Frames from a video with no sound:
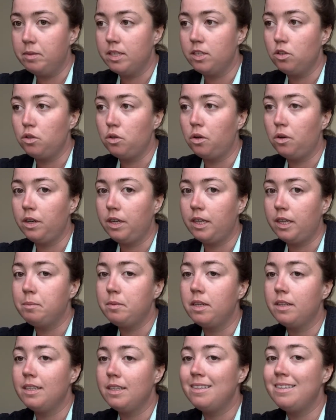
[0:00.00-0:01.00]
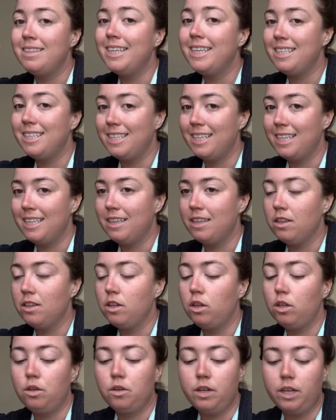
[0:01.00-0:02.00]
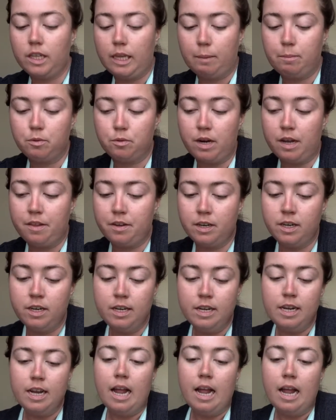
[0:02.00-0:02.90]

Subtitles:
the solar eclipse on the 16th, the lunar eclipse rather,